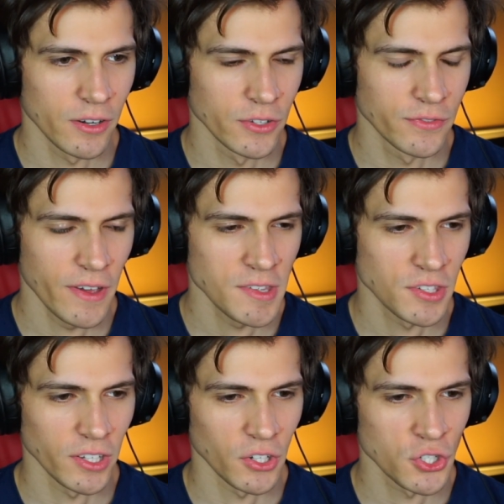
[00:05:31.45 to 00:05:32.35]
or his
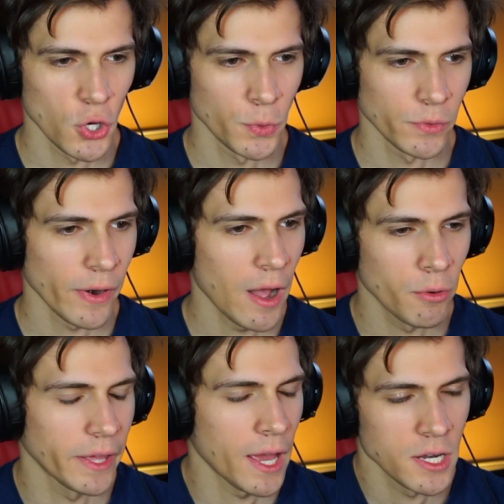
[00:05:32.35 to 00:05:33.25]
face is like shown
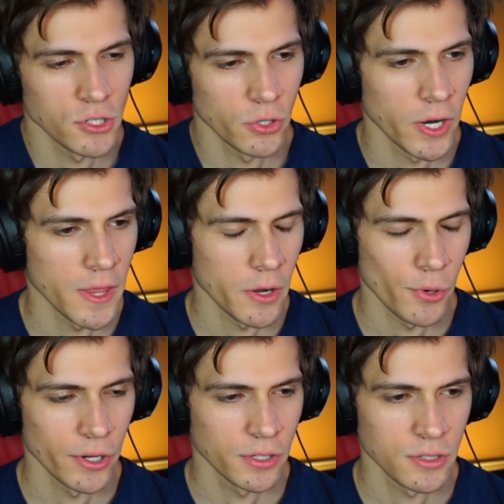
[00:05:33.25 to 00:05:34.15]
around. Like, I just don't know how that
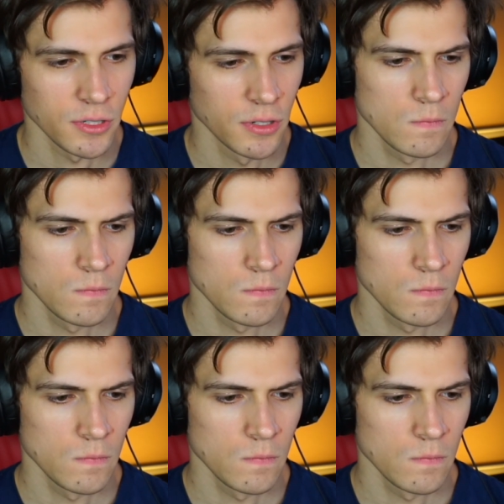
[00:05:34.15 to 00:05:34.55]
works.